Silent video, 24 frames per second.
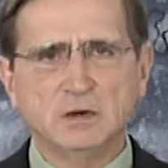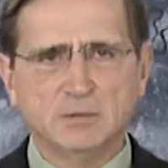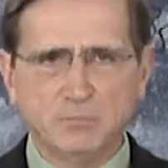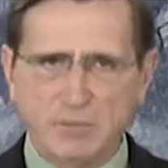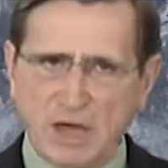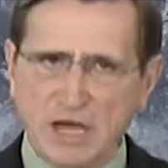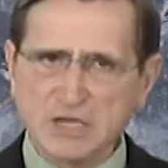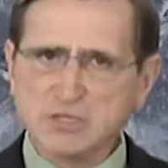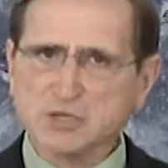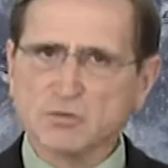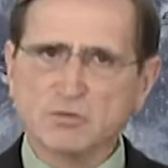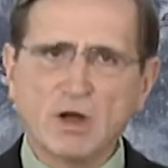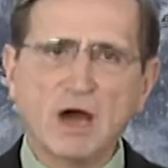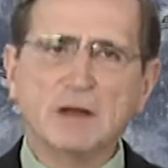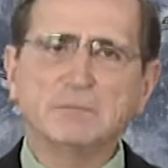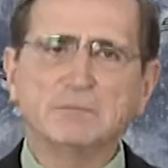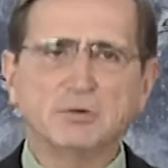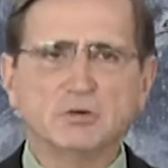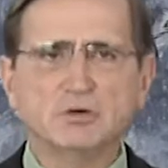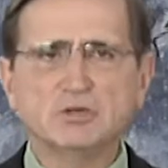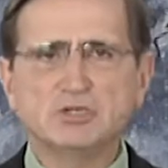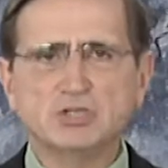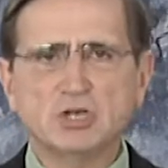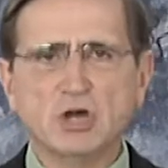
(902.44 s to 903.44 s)
Pastor Ron
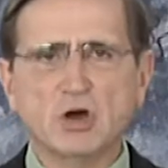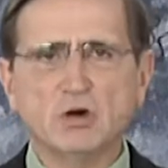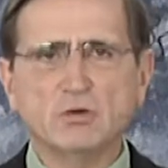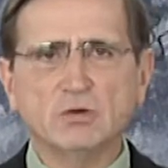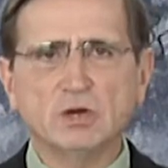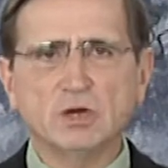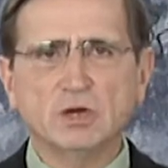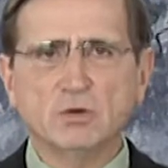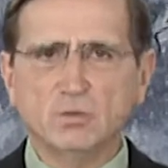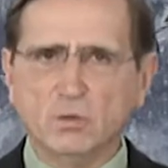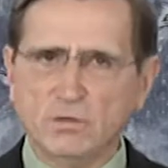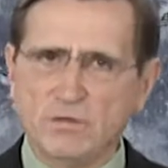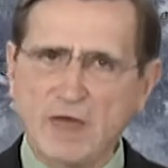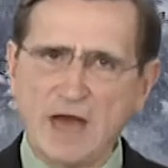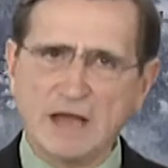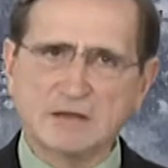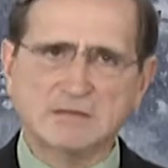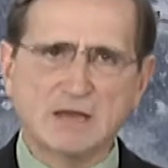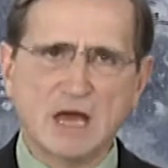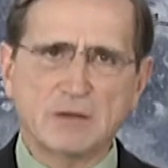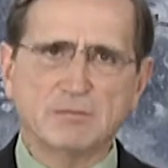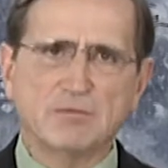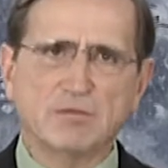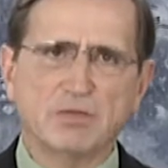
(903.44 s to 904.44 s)
Bergio with that
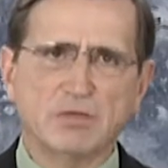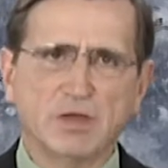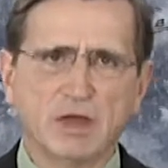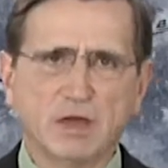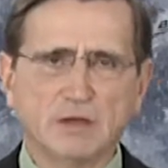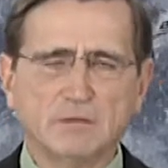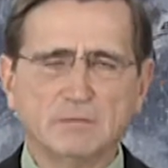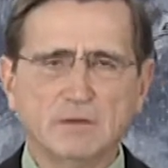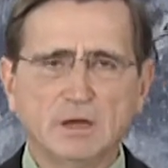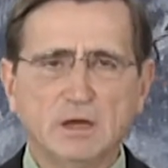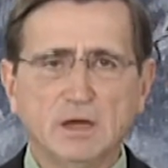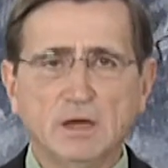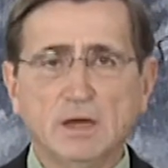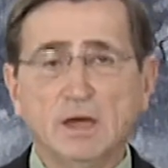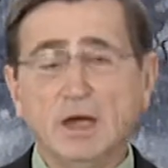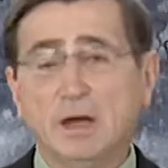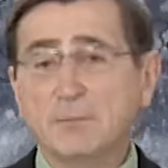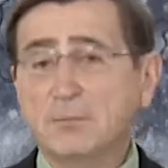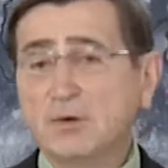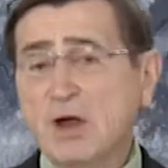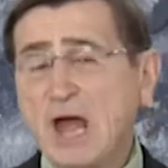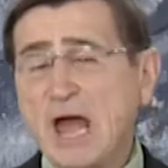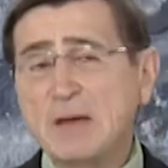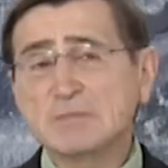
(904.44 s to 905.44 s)
type of thing.
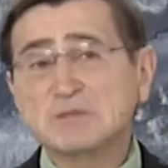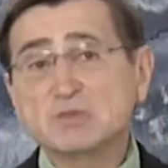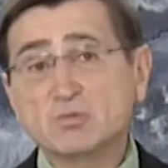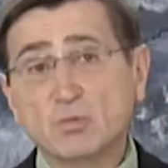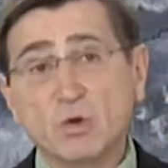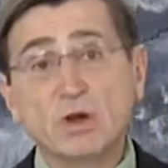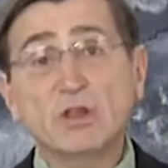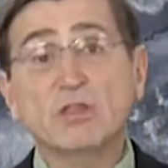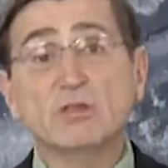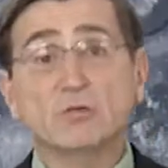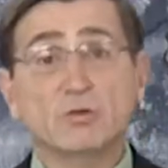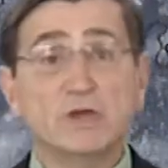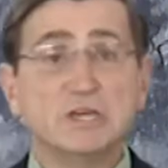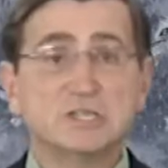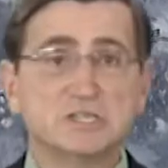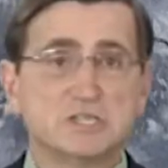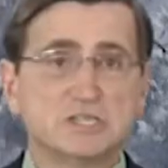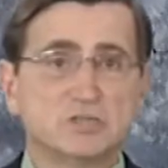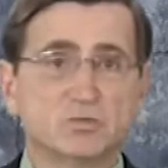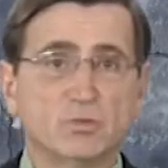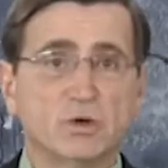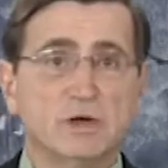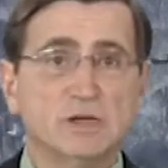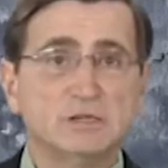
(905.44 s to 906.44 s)
And perhaps one of the
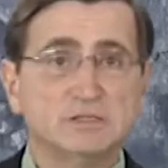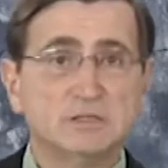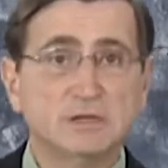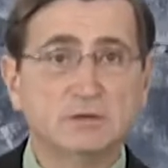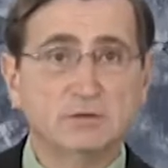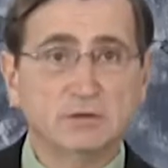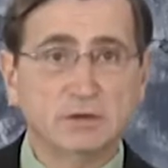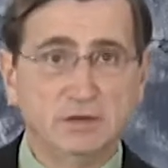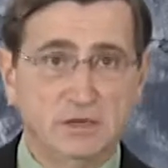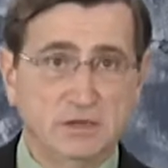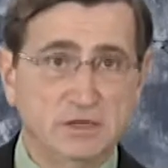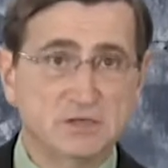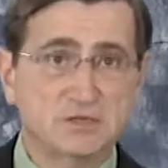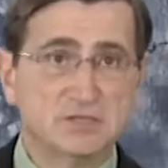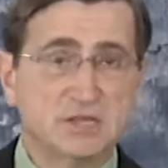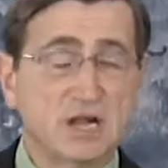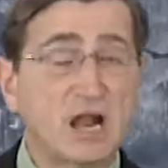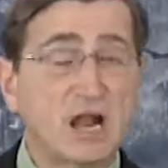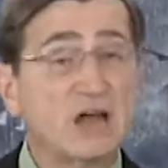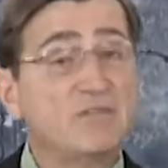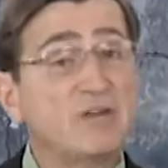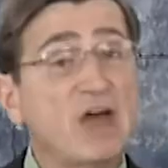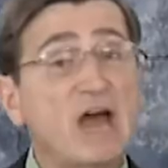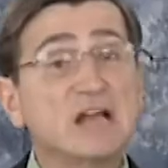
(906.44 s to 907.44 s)
reasons is
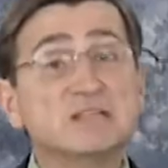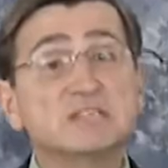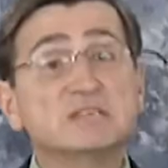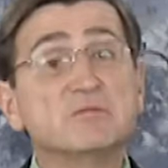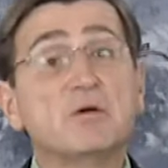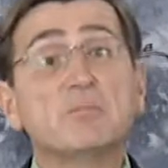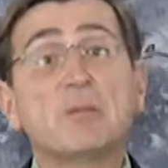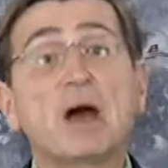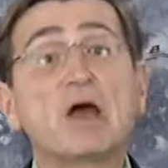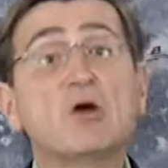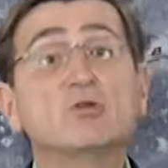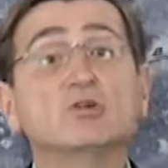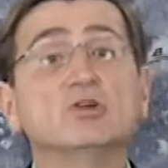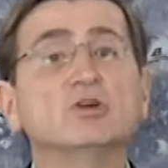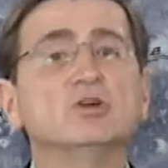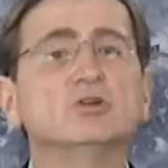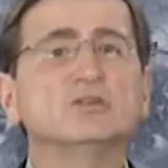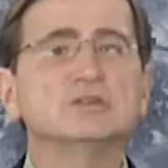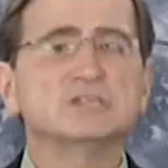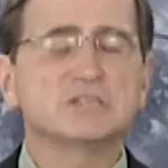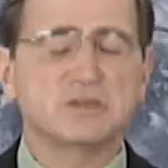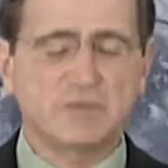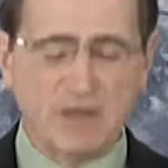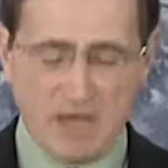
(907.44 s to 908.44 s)
that I've had some of my own
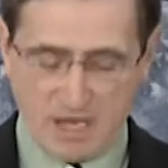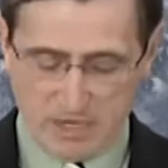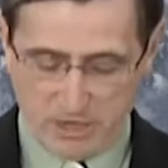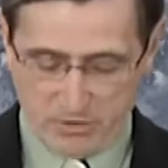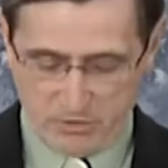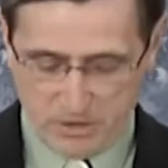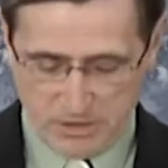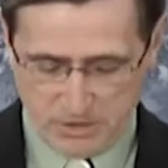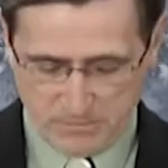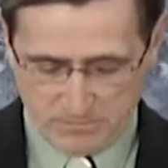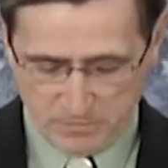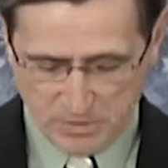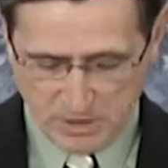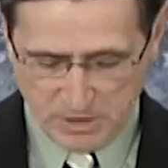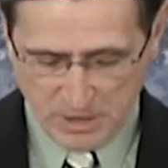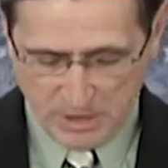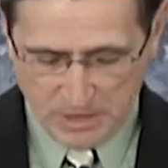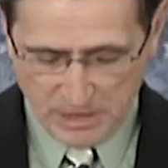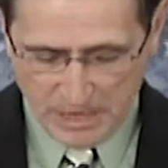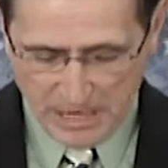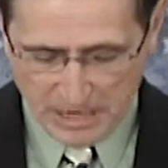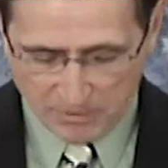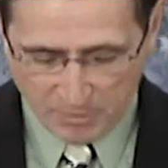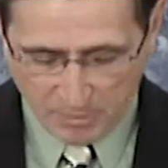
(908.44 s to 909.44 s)
hurts in that area.
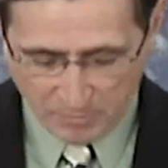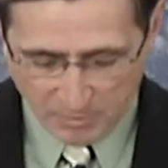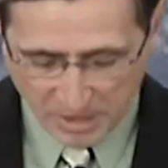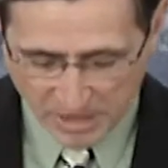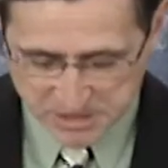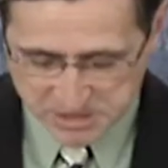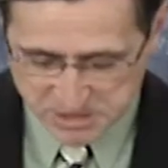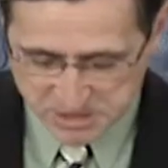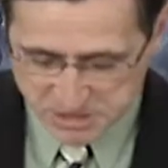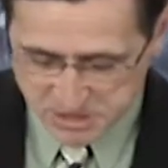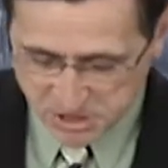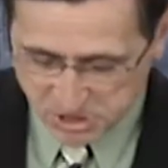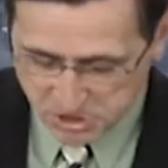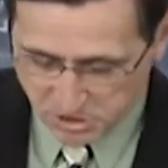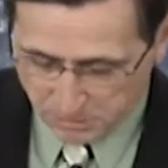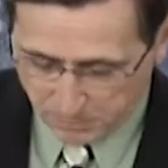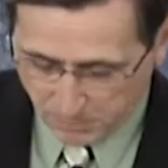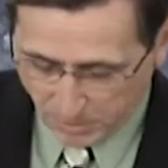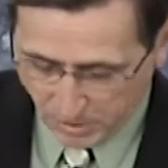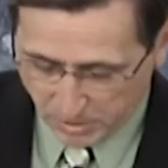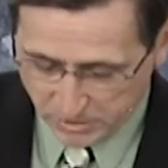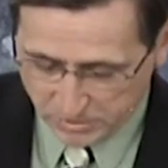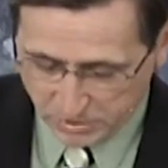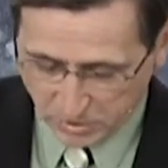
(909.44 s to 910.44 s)
I remember as a senior
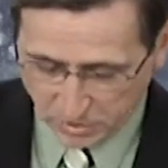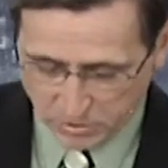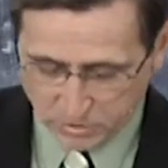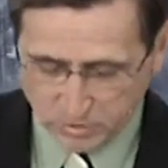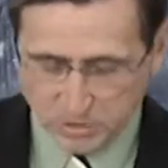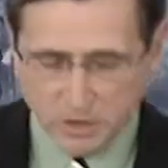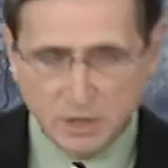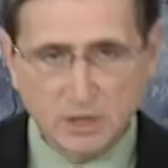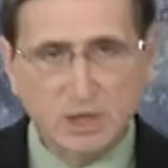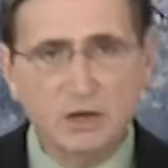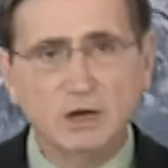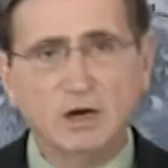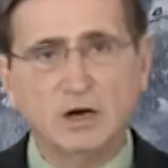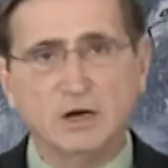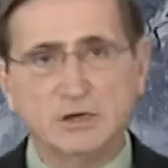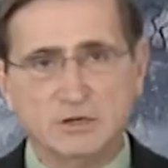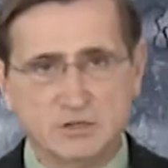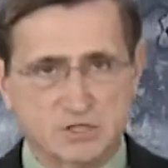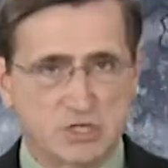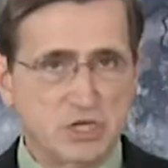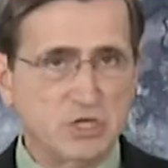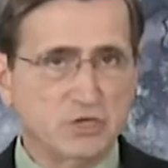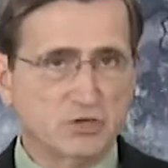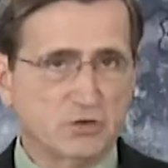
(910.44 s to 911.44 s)
partner, or
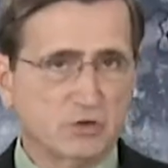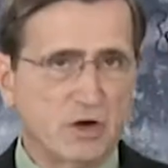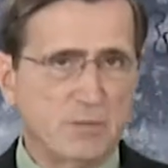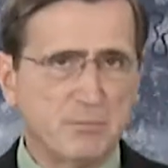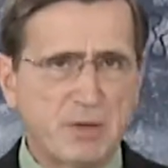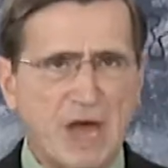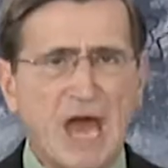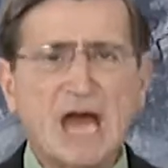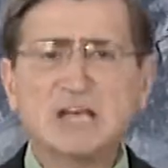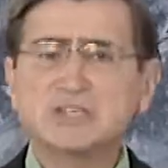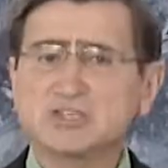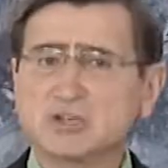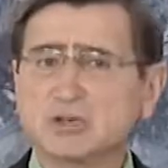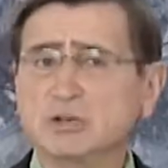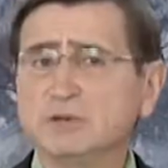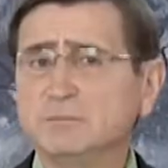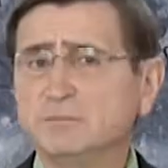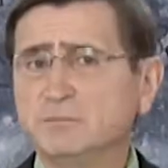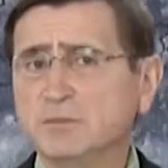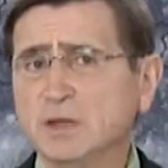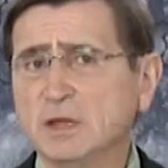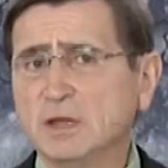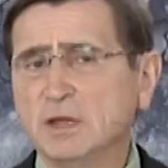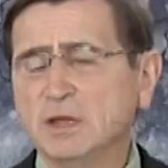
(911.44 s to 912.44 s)
senior pastor,
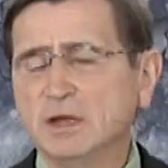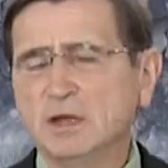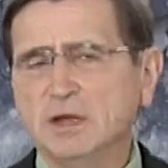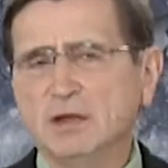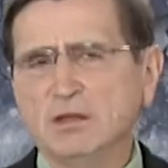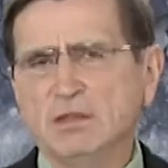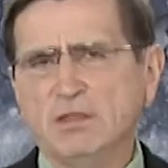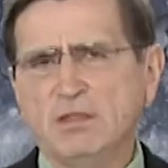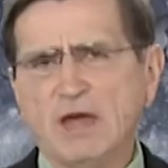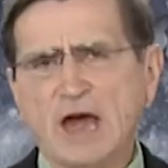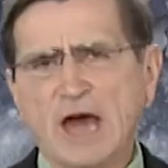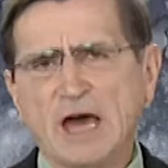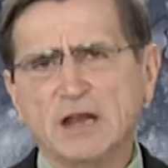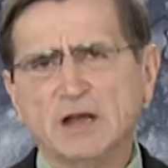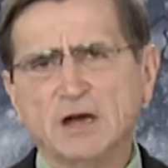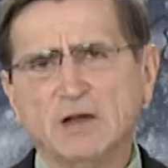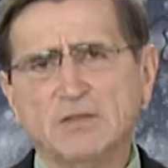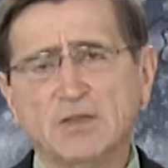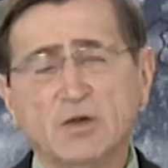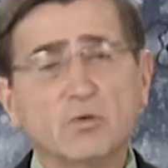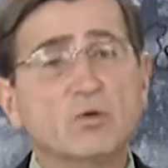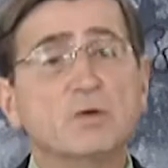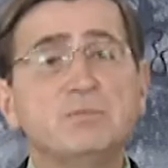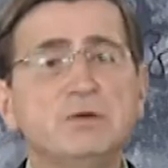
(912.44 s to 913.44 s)
that
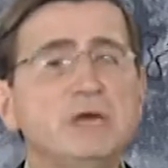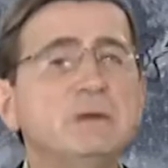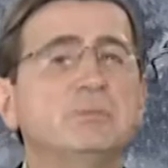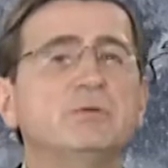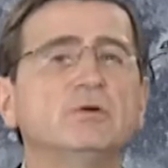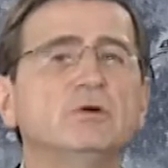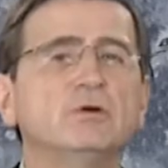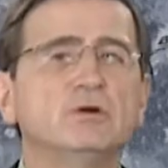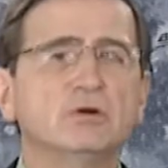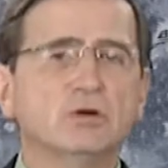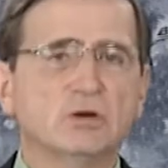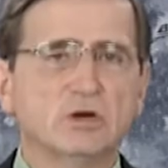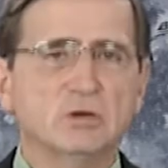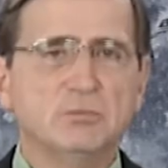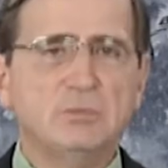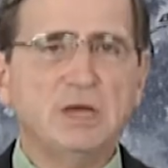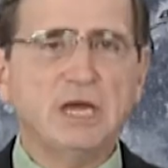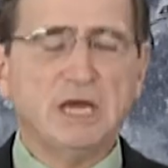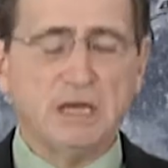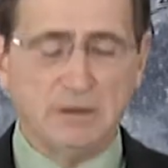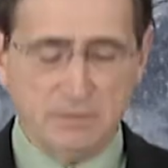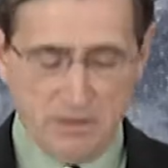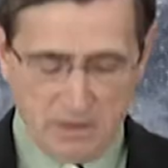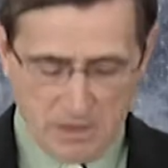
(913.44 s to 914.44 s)
there were people who hurt
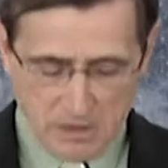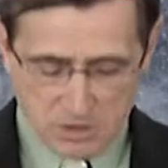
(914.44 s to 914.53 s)
me.